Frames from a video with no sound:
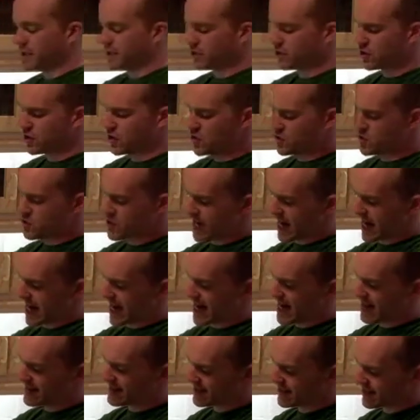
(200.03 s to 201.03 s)
2
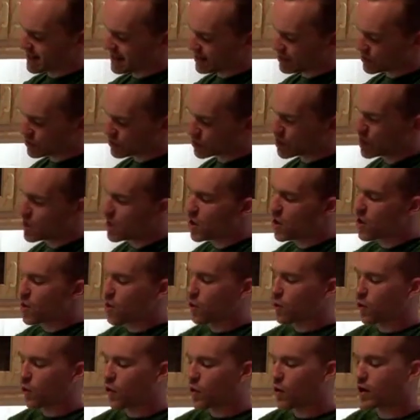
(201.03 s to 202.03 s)
cans each,
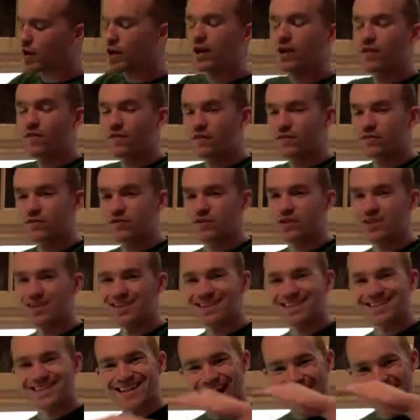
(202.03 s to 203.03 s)
or to
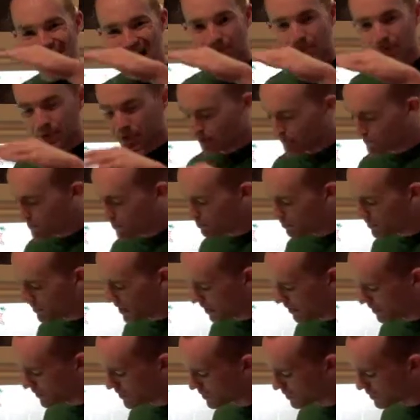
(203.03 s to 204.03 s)
the top of the
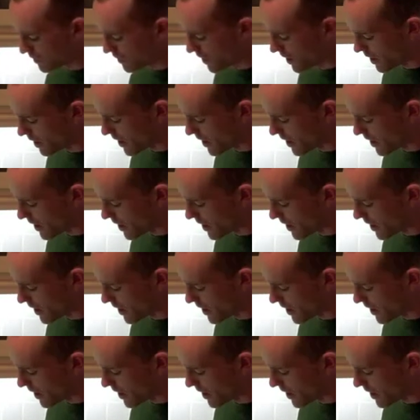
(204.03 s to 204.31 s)
meat, so